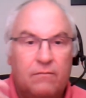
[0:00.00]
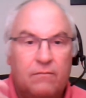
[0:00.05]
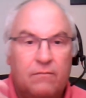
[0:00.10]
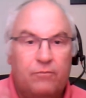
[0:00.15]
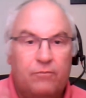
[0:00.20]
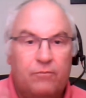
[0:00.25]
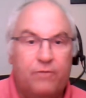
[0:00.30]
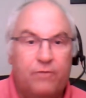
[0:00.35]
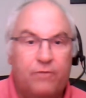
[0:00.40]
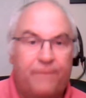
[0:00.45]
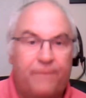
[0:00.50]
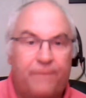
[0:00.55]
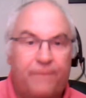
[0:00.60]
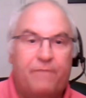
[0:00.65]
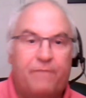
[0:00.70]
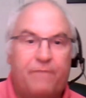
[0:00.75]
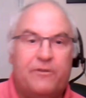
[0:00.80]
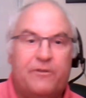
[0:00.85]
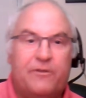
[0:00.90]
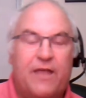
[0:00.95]
putting
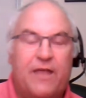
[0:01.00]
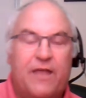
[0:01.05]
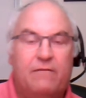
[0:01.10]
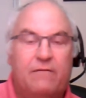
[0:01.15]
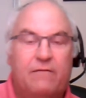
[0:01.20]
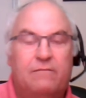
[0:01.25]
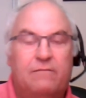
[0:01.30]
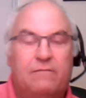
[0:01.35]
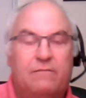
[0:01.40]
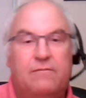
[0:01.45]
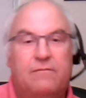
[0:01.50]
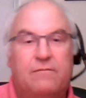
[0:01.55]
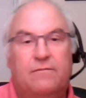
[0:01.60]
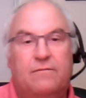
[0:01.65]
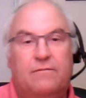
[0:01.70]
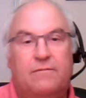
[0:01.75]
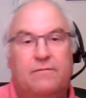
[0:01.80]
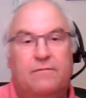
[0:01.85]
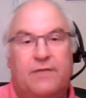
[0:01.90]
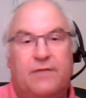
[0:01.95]
50%
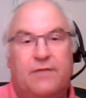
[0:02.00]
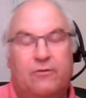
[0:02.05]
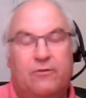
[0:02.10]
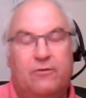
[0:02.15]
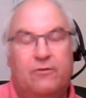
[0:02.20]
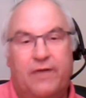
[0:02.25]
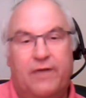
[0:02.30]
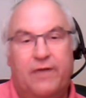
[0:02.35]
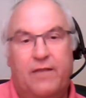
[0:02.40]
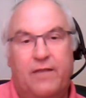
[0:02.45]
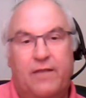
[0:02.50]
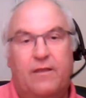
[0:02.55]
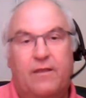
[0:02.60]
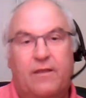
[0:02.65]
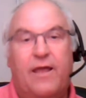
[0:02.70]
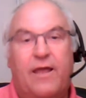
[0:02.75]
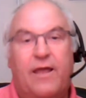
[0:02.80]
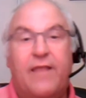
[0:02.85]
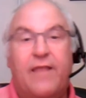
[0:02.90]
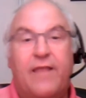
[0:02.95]
single grain
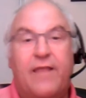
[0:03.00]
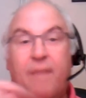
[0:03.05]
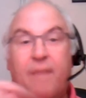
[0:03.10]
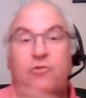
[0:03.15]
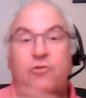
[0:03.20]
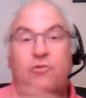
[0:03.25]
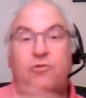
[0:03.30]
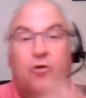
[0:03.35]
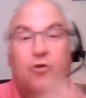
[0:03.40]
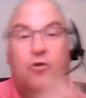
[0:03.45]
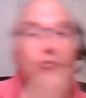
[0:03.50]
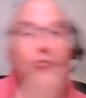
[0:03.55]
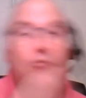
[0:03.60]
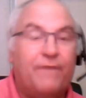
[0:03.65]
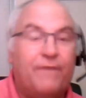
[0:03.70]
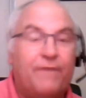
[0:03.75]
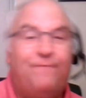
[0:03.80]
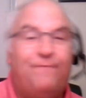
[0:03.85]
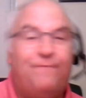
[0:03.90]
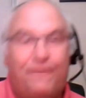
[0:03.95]
and up to or
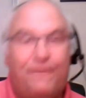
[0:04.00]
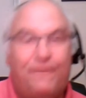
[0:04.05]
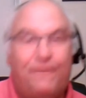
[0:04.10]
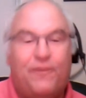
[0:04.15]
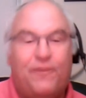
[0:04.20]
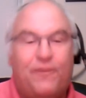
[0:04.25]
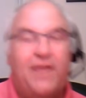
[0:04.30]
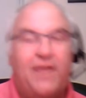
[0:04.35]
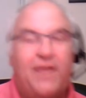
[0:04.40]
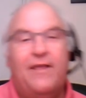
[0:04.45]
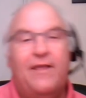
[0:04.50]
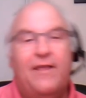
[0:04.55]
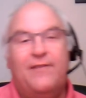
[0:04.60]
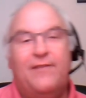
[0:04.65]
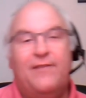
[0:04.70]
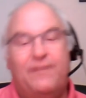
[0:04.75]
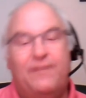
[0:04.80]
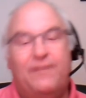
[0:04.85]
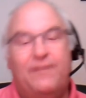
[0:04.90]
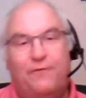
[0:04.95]
over 50
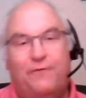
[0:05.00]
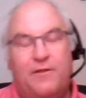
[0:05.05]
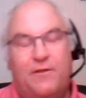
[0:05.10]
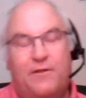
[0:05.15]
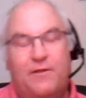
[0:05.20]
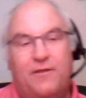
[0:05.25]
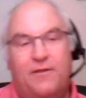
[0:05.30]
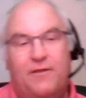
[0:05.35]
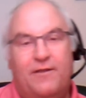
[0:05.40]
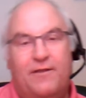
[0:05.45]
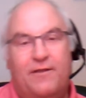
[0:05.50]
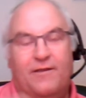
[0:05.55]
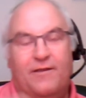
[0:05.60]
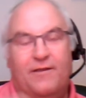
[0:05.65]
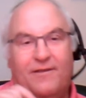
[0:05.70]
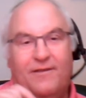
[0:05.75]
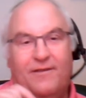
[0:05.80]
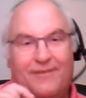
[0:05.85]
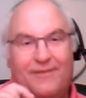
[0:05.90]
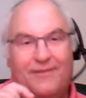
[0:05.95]
different
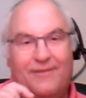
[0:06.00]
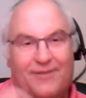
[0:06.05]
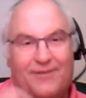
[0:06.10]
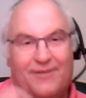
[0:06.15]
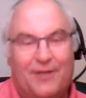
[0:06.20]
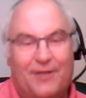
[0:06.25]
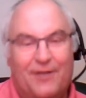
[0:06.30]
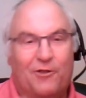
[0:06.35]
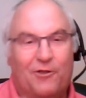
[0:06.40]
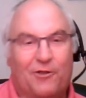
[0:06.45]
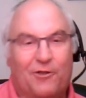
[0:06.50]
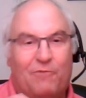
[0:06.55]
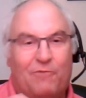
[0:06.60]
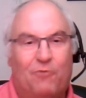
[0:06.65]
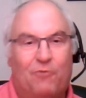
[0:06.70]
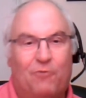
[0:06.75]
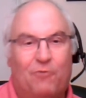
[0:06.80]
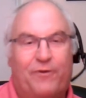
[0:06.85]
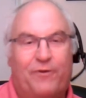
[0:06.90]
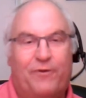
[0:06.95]
single
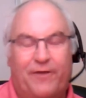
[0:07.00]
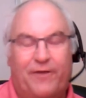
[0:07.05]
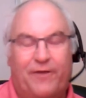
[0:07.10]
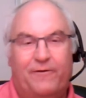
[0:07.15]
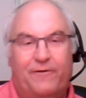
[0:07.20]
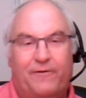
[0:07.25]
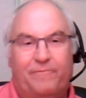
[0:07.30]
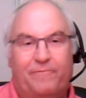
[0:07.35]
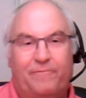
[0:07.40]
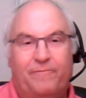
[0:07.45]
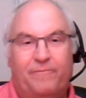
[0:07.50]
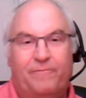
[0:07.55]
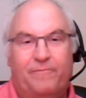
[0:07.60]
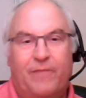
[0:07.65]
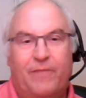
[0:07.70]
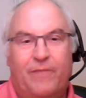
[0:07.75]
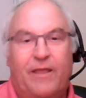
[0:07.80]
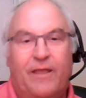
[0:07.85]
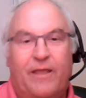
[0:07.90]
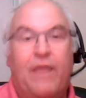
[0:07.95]
malt whiskies.
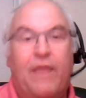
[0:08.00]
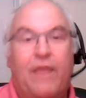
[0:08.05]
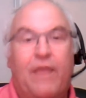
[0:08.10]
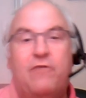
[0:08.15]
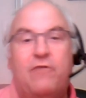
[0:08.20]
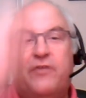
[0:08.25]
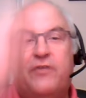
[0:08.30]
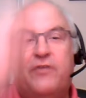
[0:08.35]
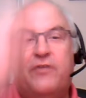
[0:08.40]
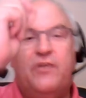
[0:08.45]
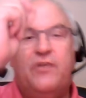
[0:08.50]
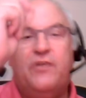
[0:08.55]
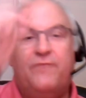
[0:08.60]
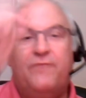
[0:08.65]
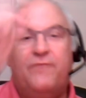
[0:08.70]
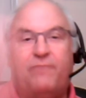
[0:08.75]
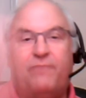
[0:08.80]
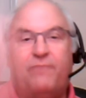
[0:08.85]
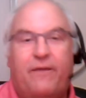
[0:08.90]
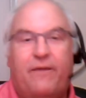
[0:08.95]
And how do they achieve
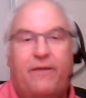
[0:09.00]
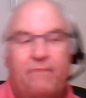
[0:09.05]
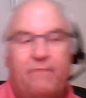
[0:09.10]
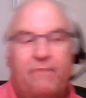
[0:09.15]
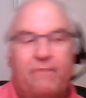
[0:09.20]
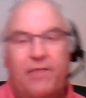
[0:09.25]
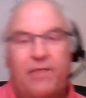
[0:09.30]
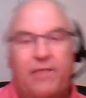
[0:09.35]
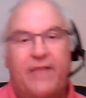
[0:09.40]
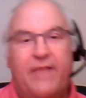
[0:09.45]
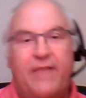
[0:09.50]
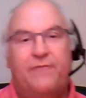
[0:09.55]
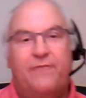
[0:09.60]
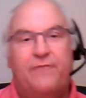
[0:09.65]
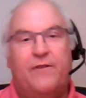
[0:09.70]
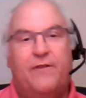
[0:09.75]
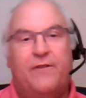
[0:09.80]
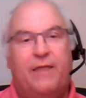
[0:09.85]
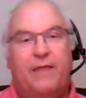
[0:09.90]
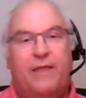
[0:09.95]
this perfect blend
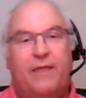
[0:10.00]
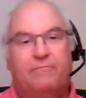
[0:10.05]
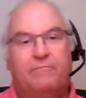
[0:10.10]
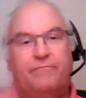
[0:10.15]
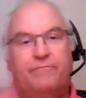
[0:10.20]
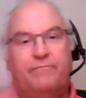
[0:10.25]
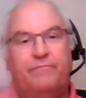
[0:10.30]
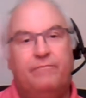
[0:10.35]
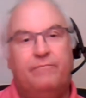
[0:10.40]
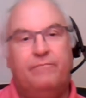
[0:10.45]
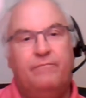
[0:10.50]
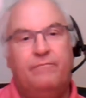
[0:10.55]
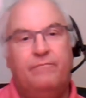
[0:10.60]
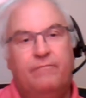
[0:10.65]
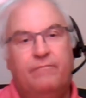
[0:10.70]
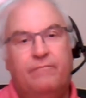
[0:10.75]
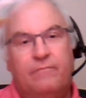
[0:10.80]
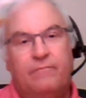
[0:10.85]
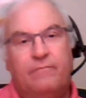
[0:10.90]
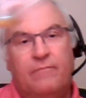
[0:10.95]
every time?
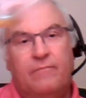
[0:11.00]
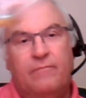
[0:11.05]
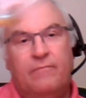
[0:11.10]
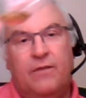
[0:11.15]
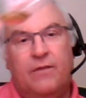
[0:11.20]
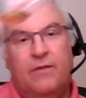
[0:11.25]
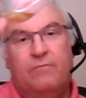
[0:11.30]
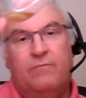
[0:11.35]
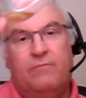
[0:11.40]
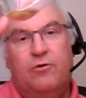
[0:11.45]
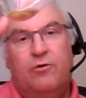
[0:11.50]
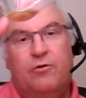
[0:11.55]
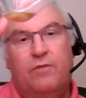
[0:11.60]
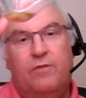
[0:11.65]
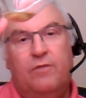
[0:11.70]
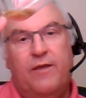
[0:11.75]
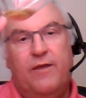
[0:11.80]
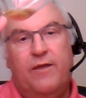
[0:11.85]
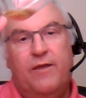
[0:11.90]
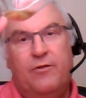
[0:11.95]
Purely
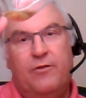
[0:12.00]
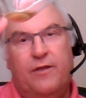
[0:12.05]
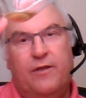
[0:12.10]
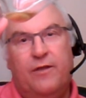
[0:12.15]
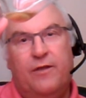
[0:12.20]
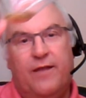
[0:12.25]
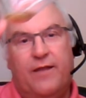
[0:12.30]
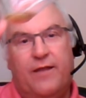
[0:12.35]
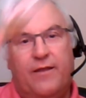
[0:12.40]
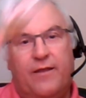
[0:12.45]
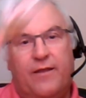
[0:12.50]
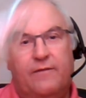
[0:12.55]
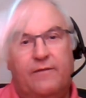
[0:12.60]
by looking at it